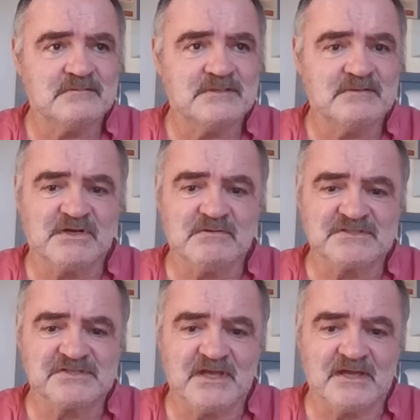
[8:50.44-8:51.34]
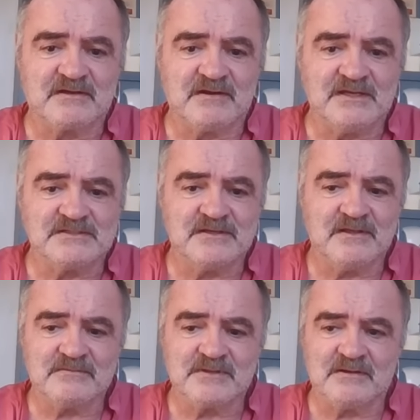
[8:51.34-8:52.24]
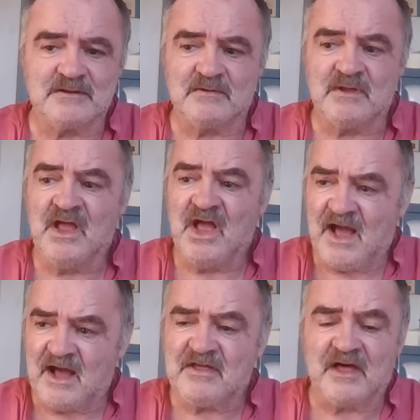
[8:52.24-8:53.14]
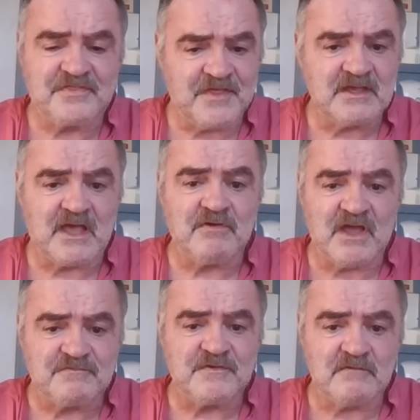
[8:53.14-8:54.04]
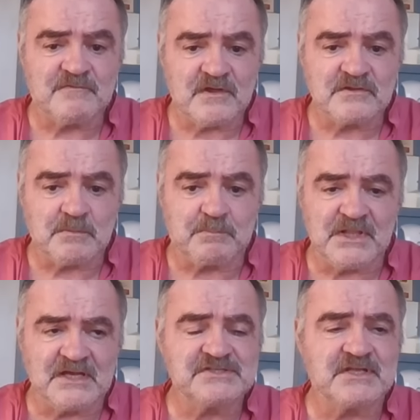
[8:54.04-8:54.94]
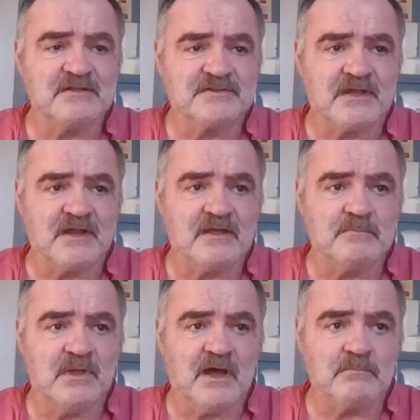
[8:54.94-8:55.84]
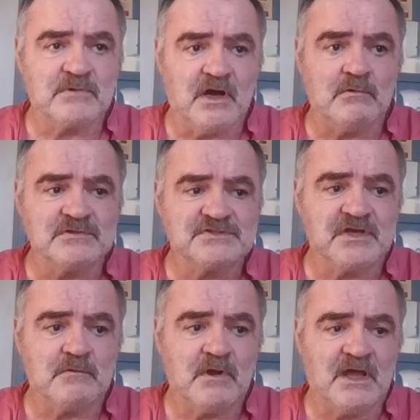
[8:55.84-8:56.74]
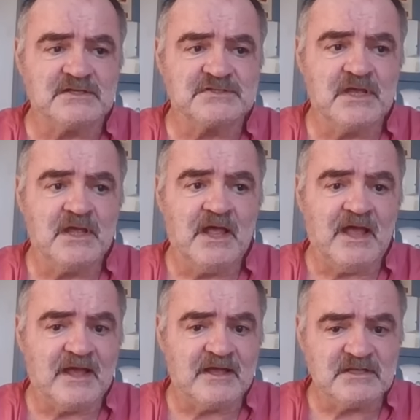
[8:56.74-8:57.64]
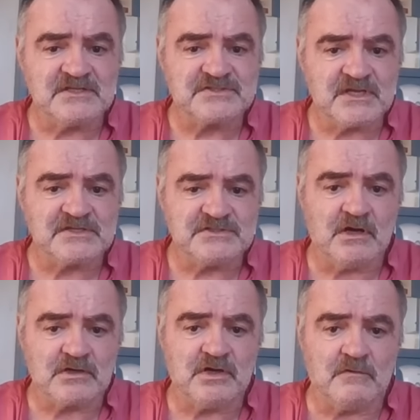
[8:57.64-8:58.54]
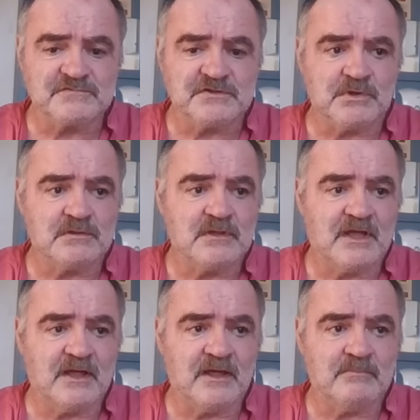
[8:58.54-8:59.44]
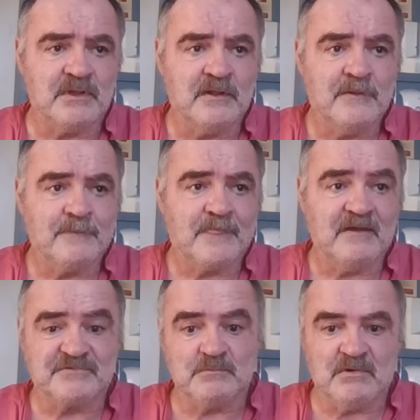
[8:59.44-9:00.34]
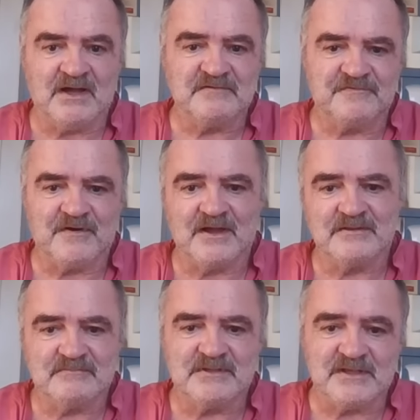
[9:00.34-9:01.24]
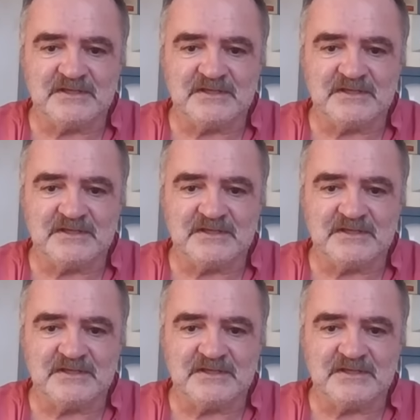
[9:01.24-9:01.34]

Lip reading: Oh, I'm going stir crazy. I think if the place that I'm going to is not comfortable, if the Wi-Fi